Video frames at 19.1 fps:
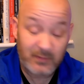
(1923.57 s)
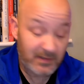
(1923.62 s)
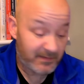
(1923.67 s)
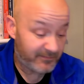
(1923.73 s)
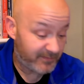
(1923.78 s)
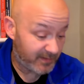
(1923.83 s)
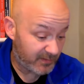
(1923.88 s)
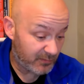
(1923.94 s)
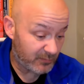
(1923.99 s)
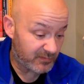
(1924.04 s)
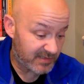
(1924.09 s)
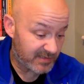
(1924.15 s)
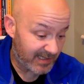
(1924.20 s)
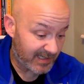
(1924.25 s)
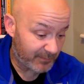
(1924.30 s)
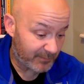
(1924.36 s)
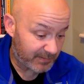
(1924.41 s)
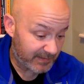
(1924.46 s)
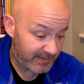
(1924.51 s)
Well, if you do
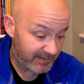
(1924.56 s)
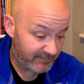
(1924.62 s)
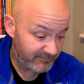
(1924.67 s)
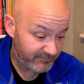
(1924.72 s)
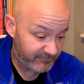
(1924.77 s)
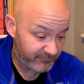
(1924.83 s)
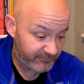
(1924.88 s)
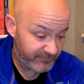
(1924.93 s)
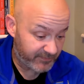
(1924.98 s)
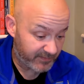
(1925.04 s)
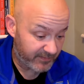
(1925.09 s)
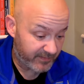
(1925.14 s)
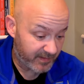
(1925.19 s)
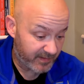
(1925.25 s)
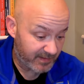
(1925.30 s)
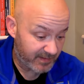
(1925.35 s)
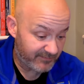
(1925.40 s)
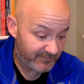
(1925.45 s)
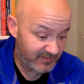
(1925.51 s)
start planning for
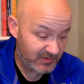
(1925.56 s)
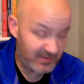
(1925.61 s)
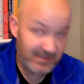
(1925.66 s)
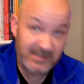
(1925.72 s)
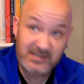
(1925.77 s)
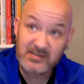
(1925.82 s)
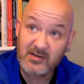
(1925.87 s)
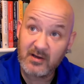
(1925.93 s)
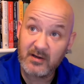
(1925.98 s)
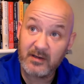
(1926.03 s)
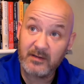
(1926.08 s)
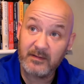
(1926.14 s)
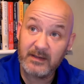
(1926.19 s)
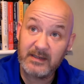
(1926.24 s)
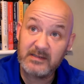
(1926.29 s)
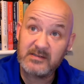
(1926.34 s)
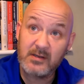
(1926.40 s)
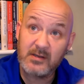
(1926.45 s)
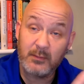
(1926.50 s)
third division, it's got
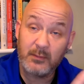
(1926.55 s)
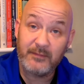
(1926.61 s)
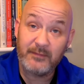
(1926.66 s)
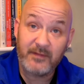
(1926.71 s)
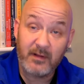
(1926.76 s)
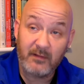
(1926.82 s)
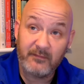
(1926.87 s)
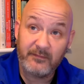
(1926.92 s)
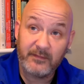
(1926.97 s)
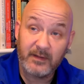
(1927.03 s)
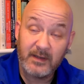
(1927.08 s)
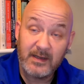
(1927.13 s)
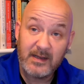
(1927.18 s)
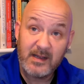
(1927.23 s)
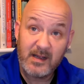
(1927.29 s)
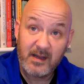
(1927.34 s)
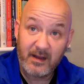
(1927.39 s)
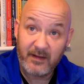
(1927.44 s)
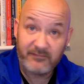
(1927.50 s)
to involve
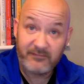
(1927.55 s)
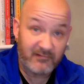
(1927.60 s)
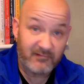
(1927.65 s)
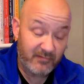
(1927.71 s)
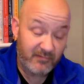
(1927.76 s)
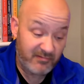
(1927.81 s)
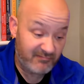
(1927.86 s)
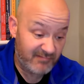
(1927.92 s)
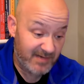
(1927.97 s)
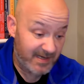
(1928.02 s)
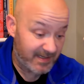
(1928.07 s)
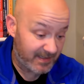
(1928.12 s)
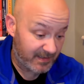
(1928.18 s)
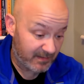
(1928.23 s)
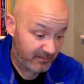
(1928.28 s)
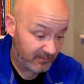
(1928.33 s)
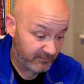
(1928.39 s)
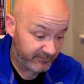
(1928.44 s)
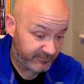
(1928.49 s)
a front
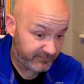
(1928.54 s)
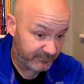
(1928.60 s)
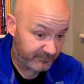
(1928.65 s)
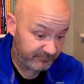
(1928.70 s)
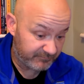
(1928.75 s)
three of